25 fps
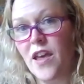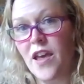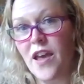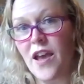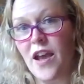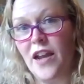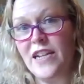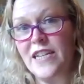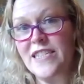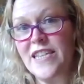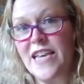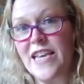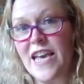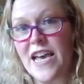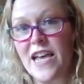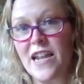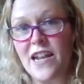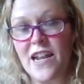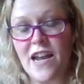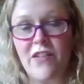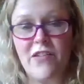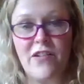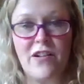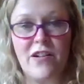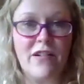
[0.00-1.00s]
And it's here
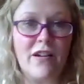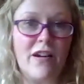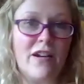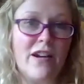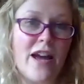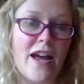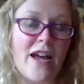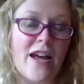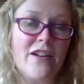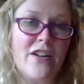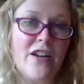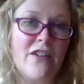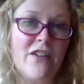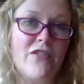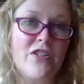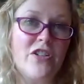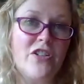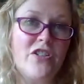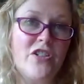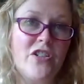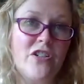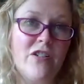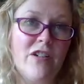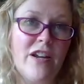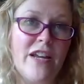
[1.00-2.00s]
now that I'm going to hand over
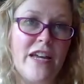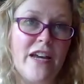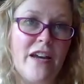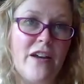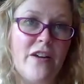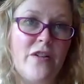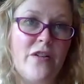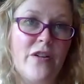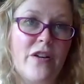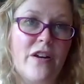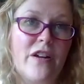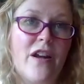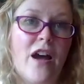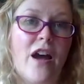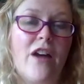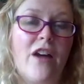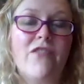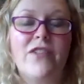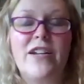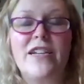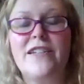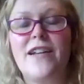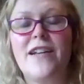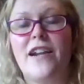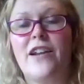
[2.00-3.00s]
to Julia, who can
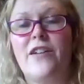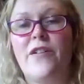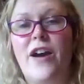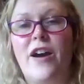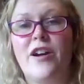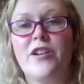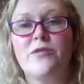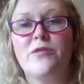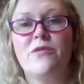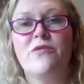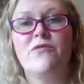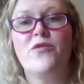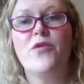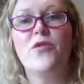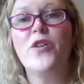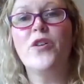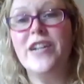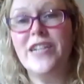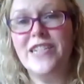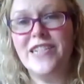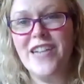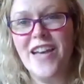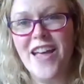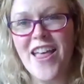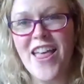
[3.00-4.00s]
hopefully tell you how to
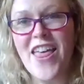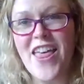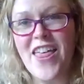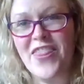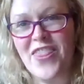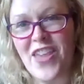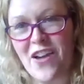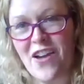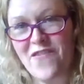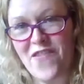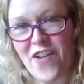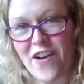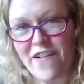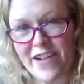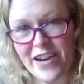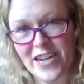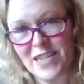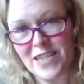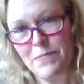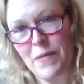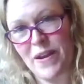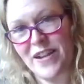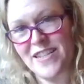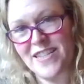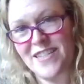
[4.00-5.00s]
avoid that very
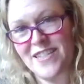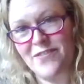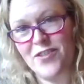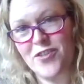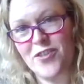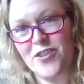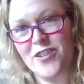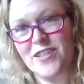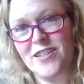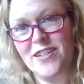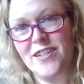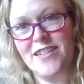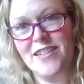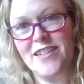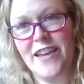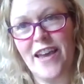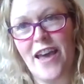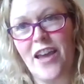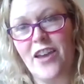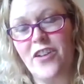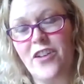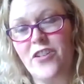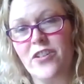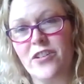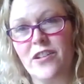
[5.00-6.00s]
expensive trust
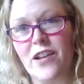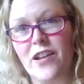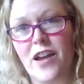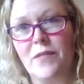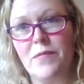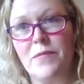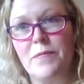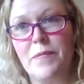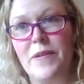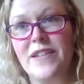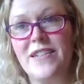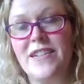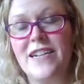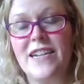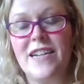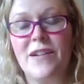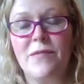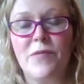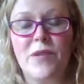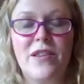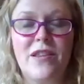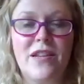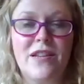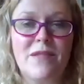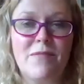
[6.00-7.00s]
litigation by dealing
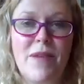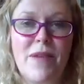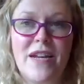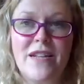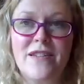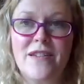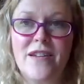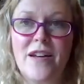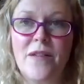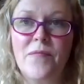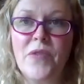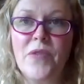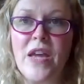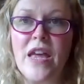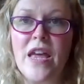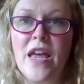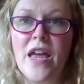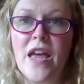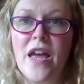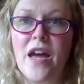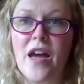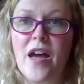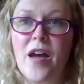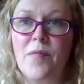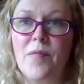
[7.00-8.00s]
with this matter
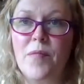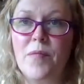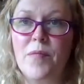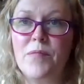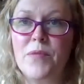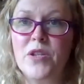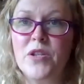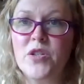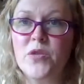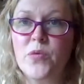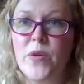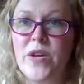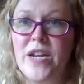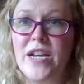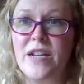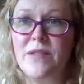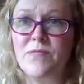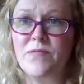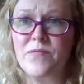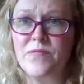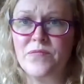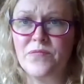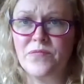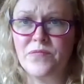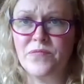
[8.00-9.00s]

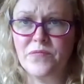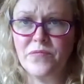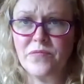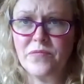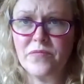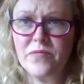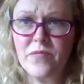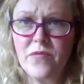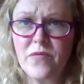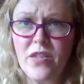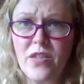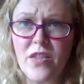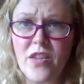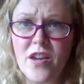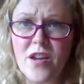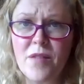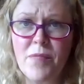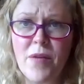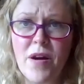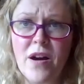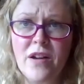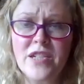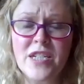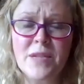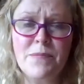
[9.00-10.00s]
between
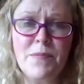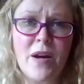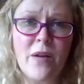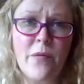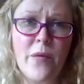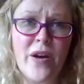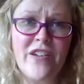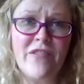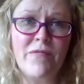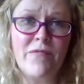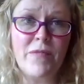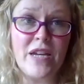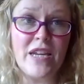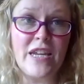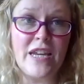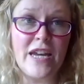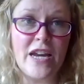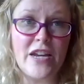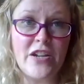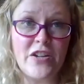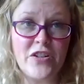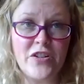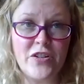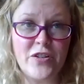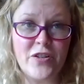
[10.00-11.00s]
parties by way of
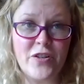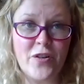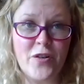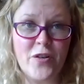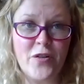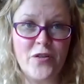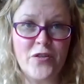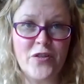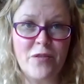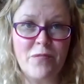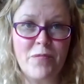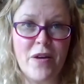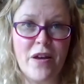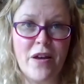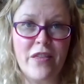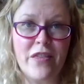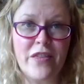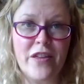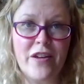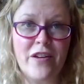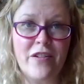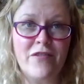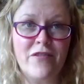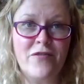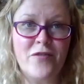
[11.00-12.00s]
mediation or some
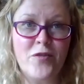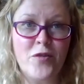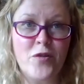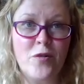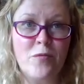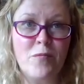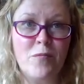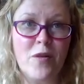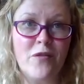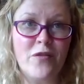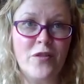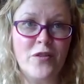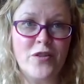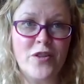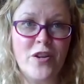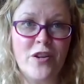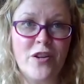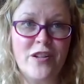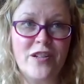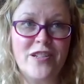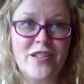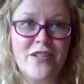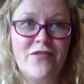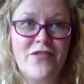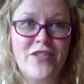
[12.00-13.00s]
other form of
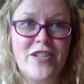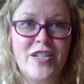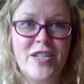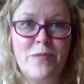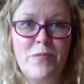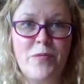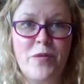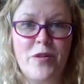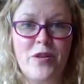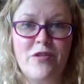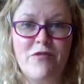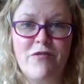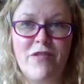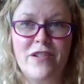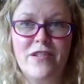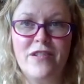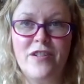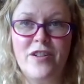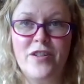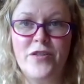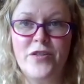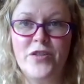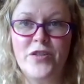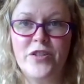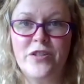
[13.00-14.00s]
alternative dispute
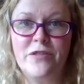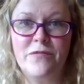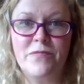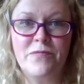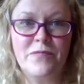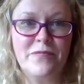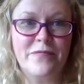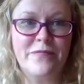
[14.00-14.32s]
resolution.